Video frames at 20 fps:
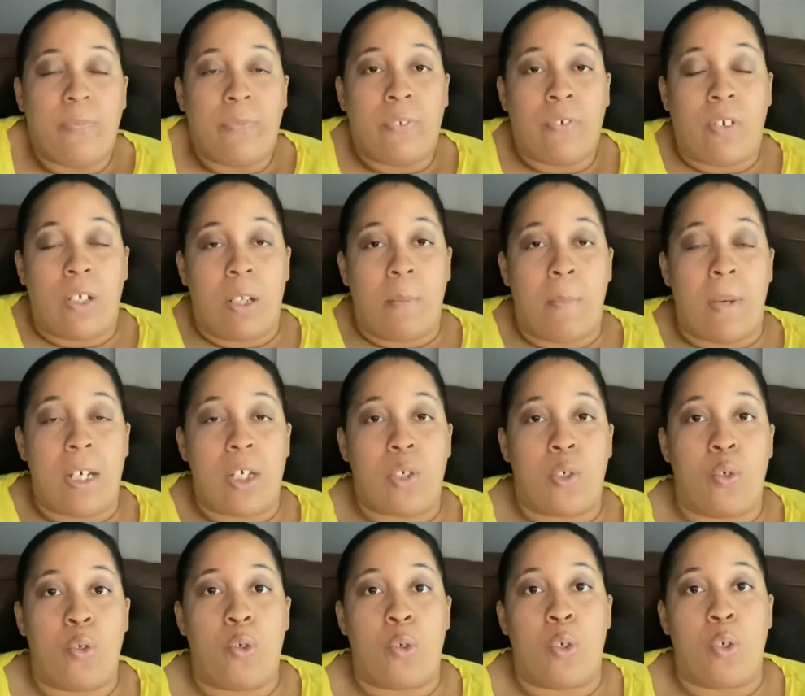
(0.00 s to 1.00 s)
for the
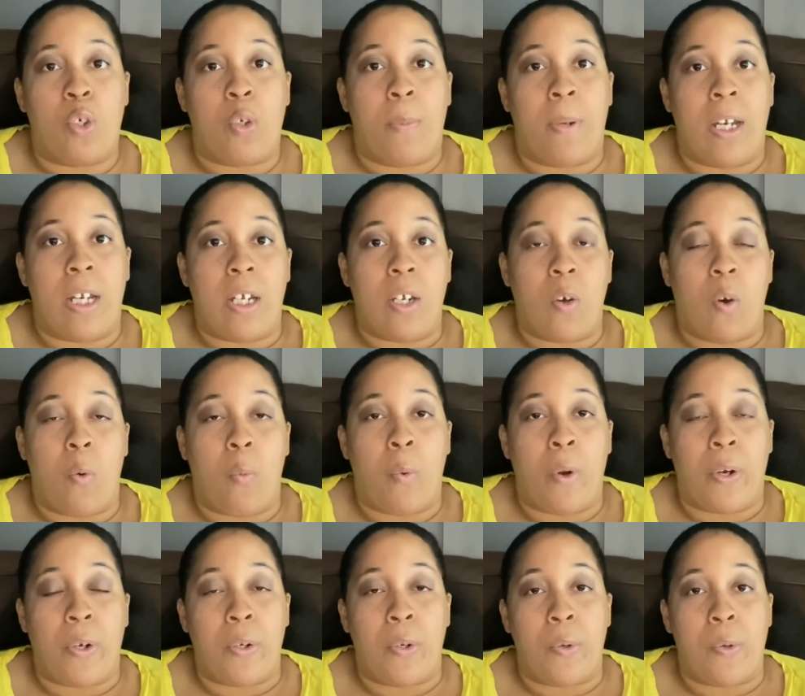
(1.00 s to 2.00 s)
muster drill, depending on
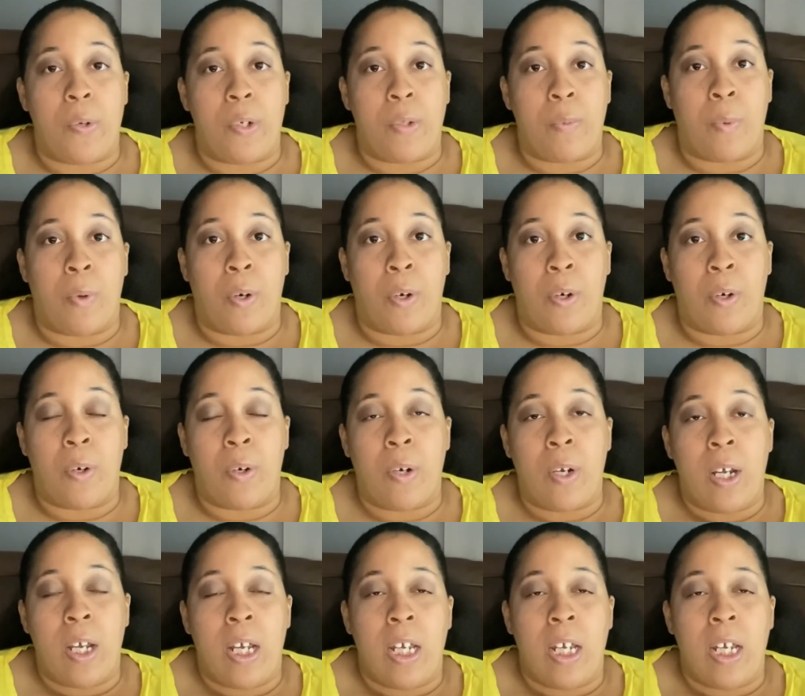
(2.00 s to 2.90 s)
where yours were.